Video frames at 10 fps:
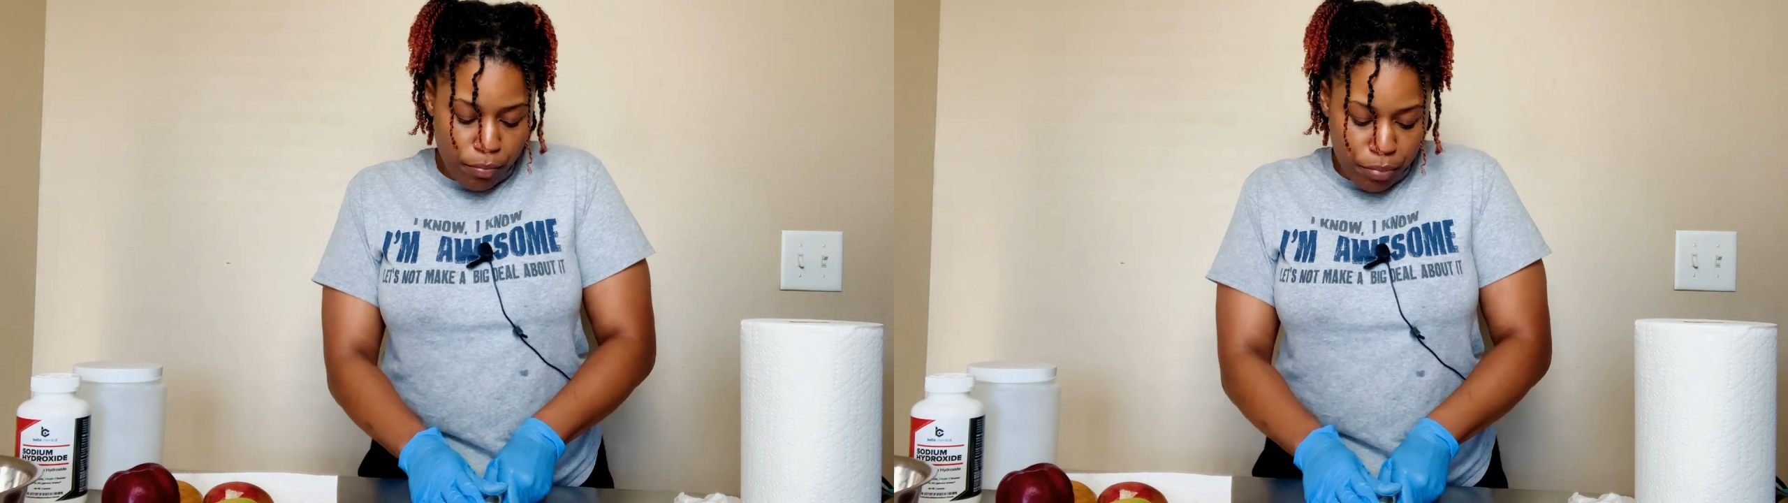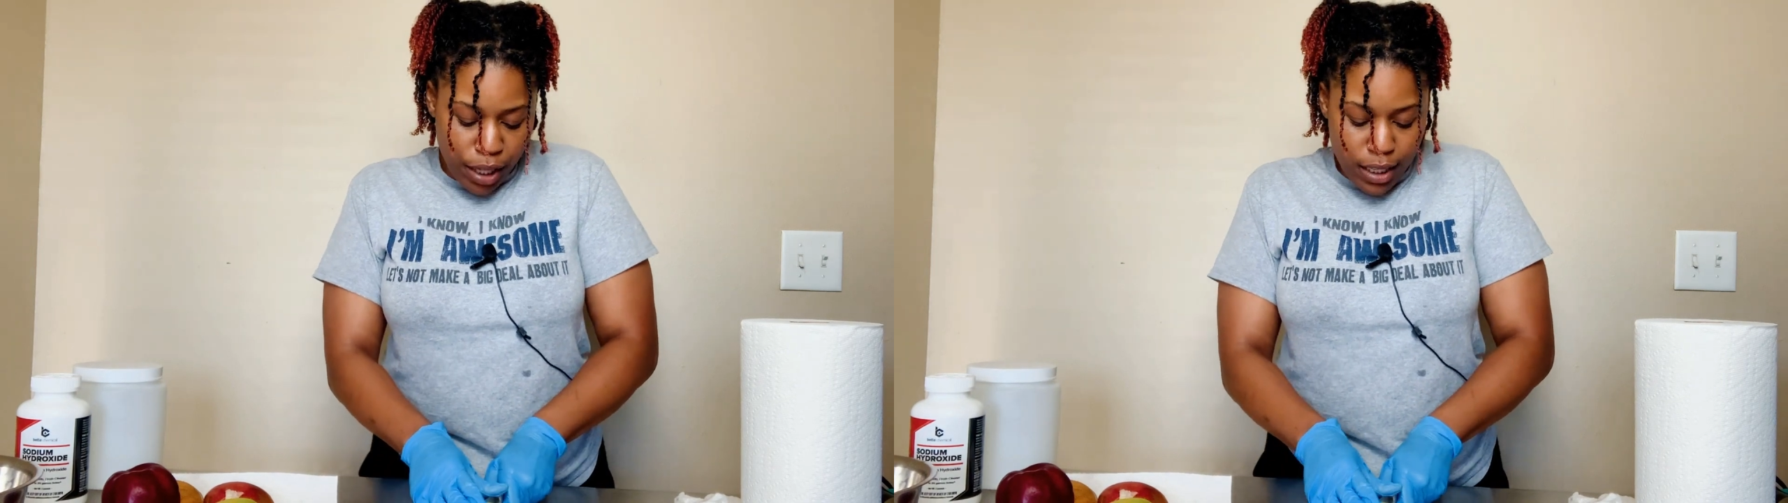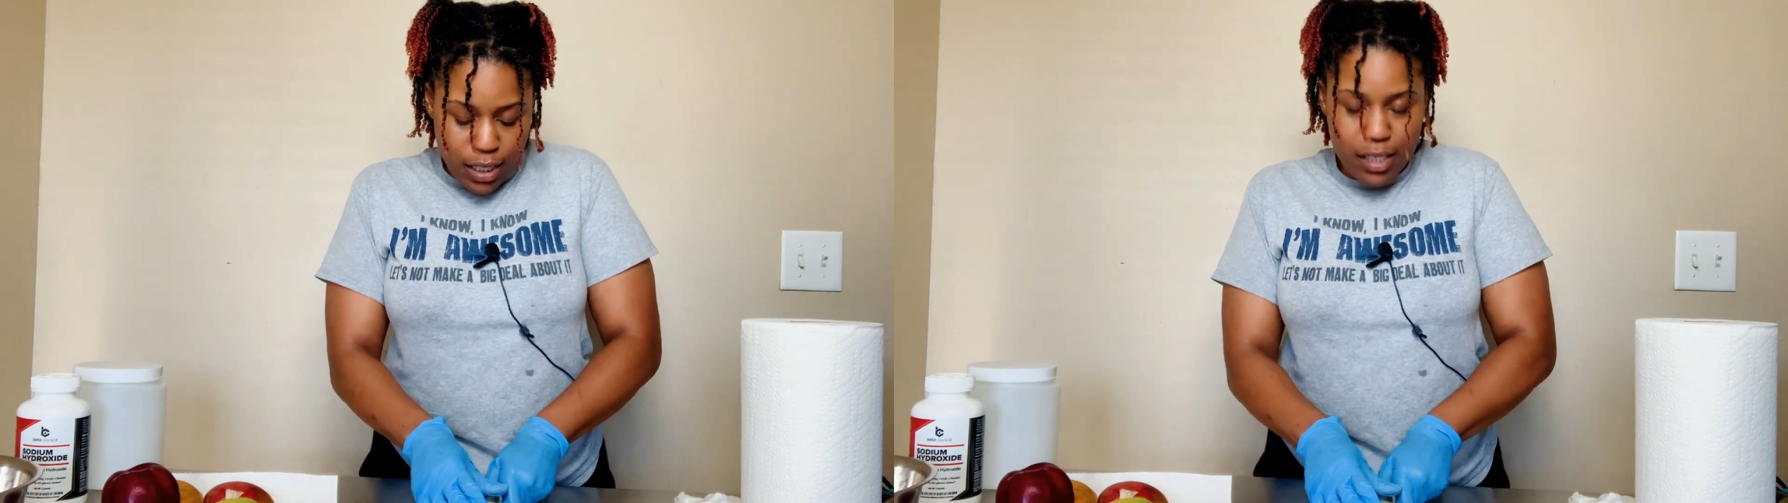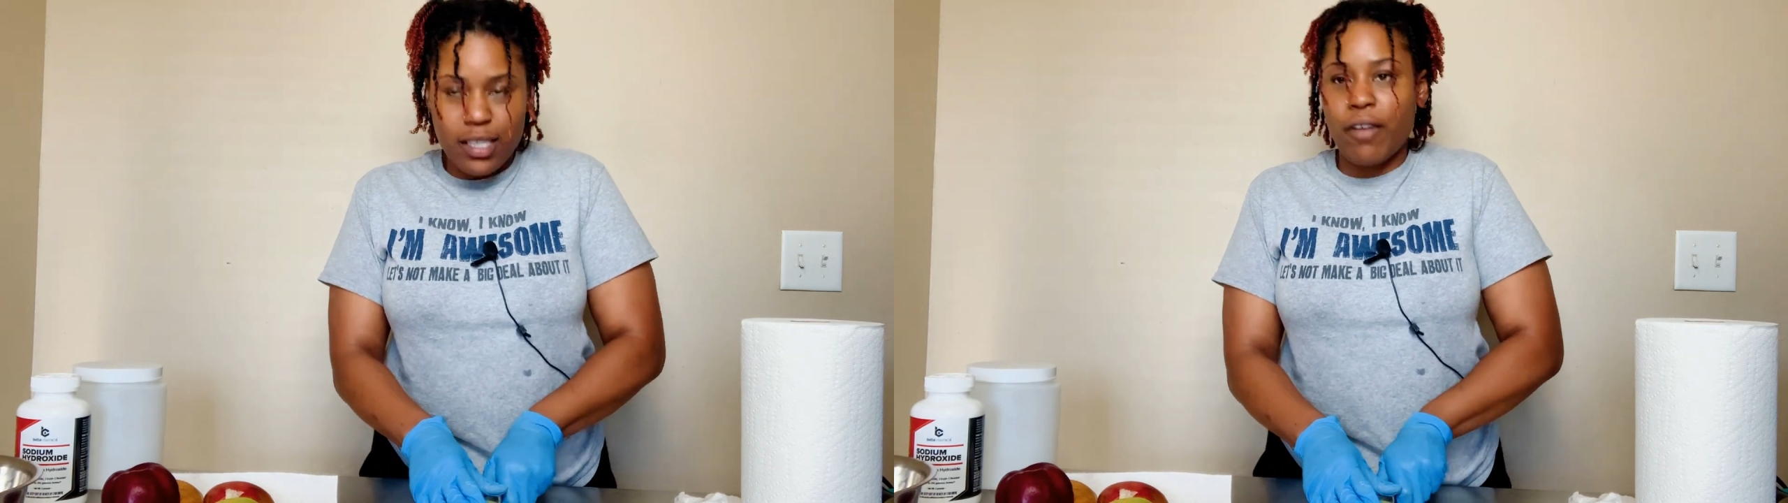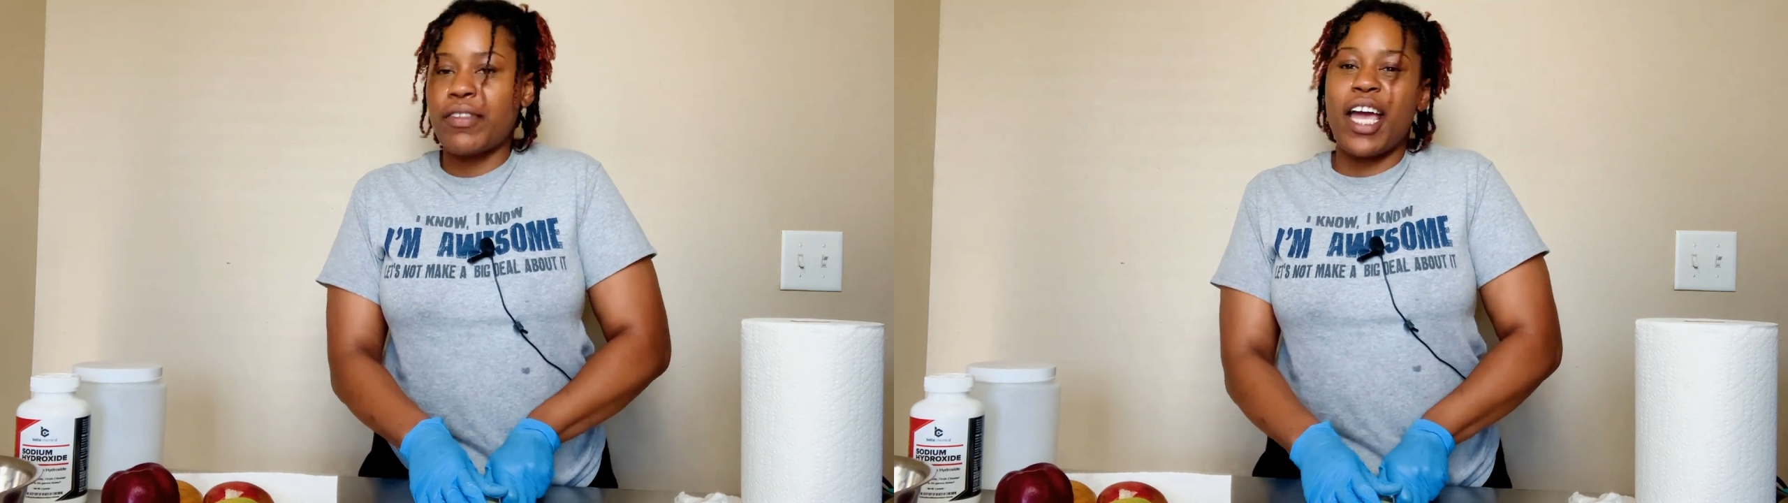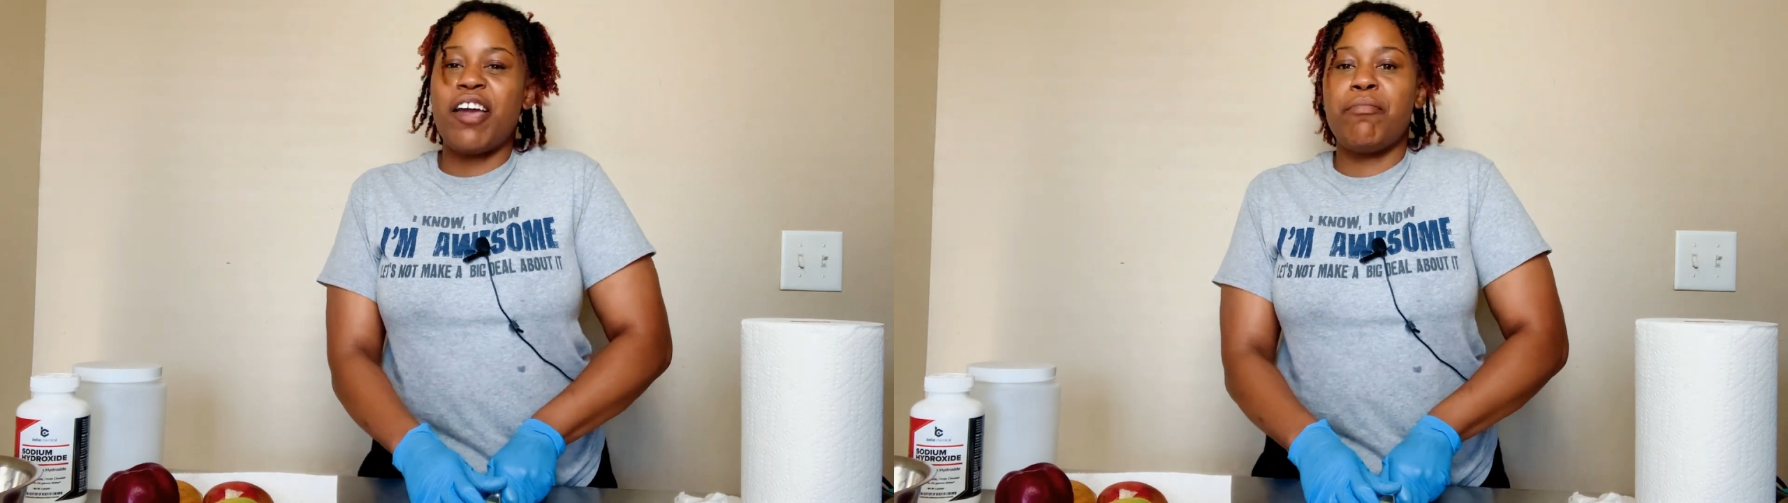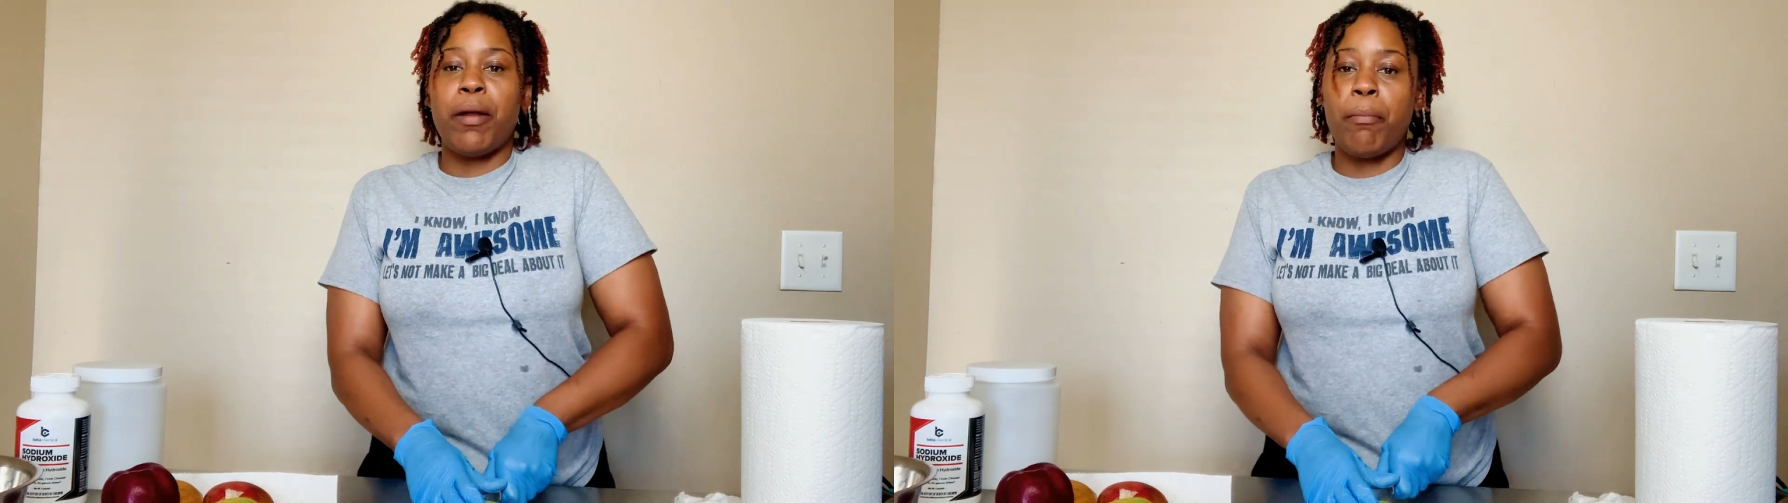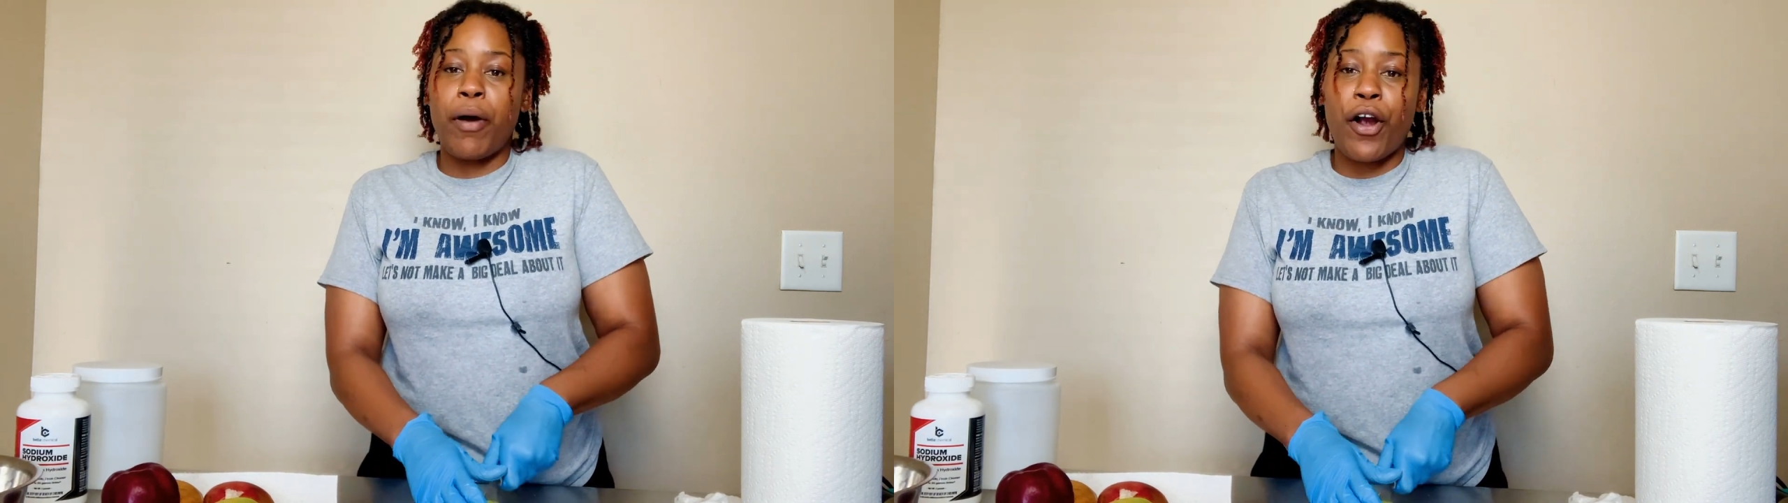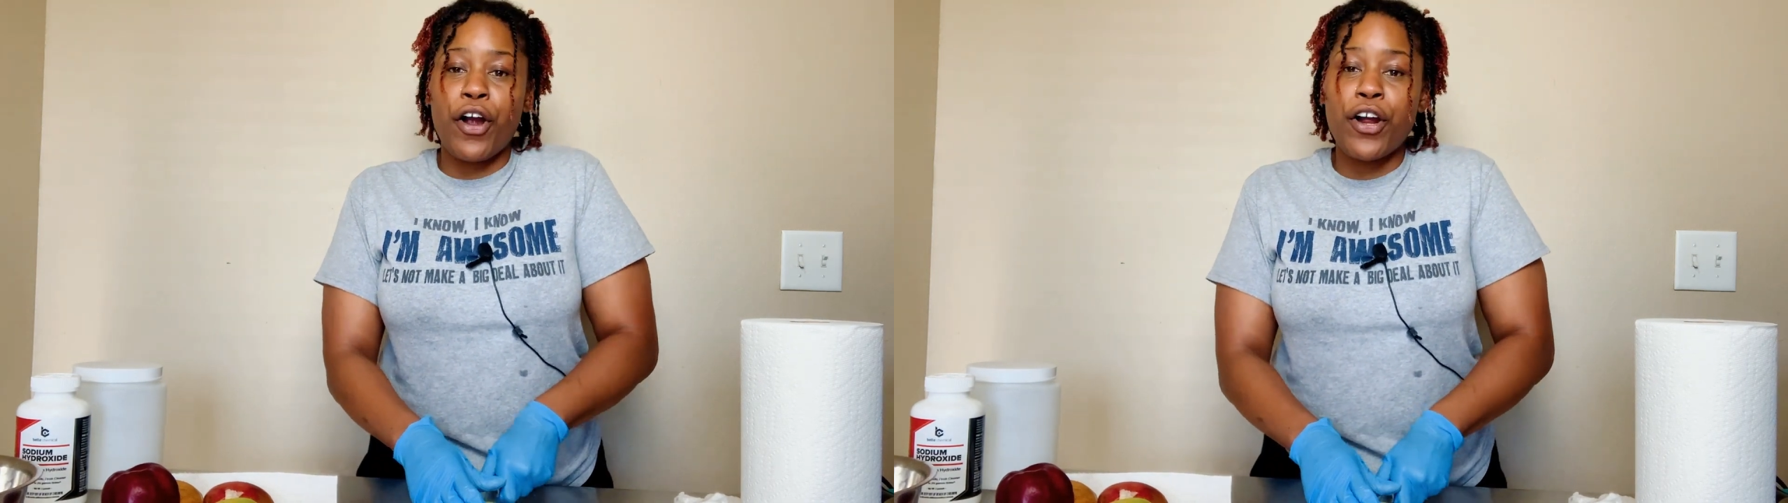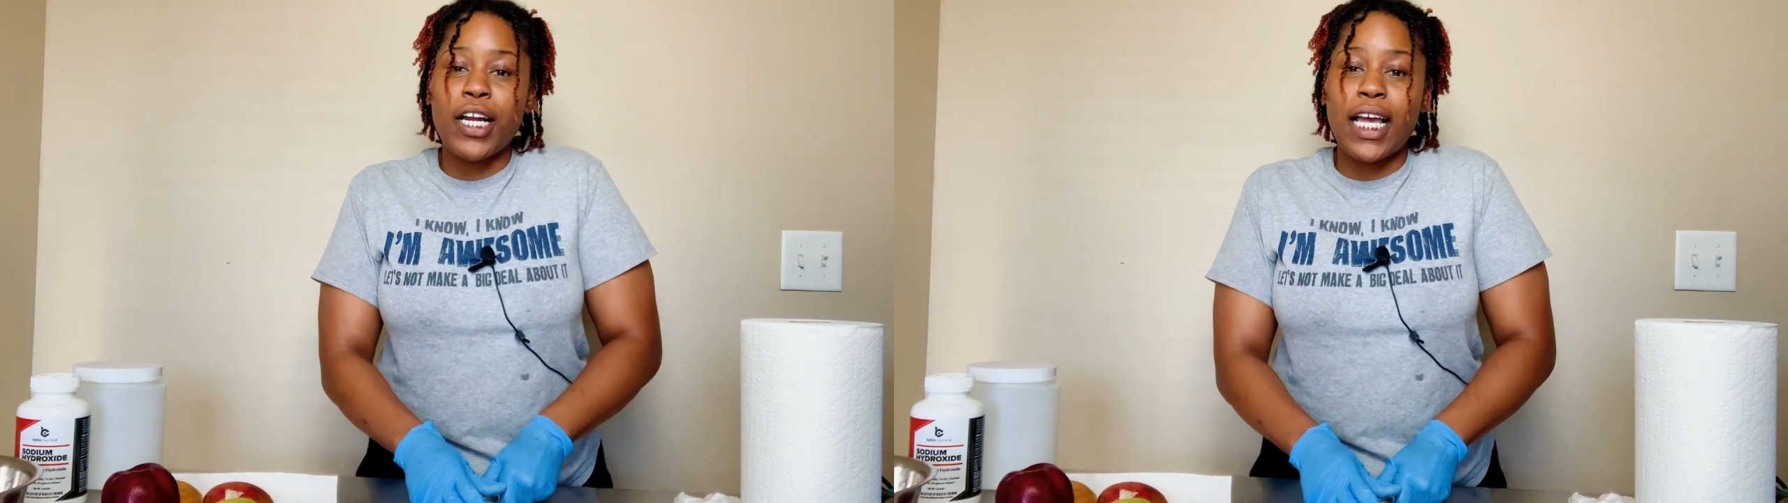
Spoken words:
plants and stuff that have been burned,